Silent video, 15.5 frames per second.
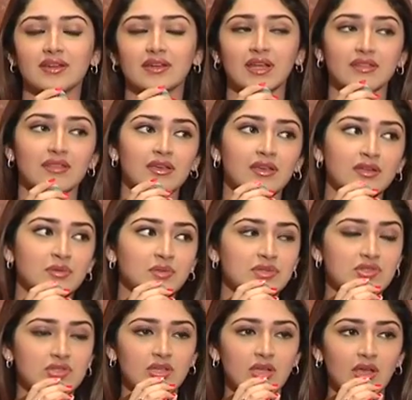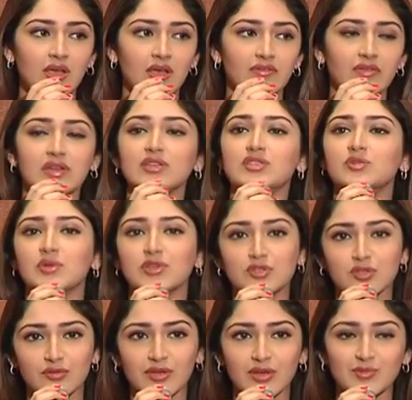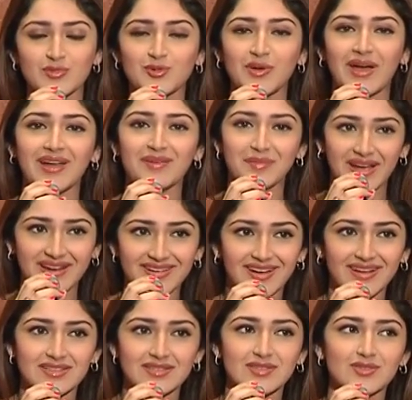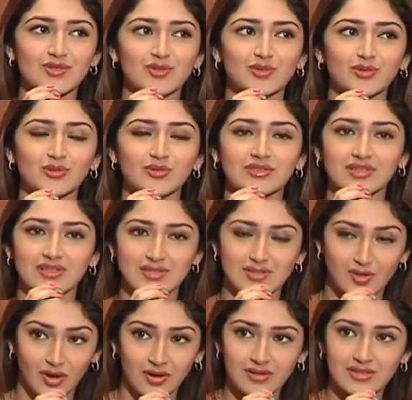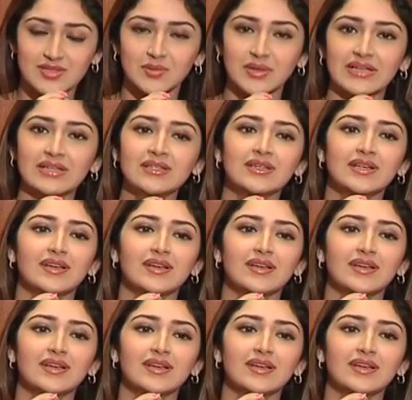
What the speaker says: And I think it was very sweet of him to add my dance to the song as well.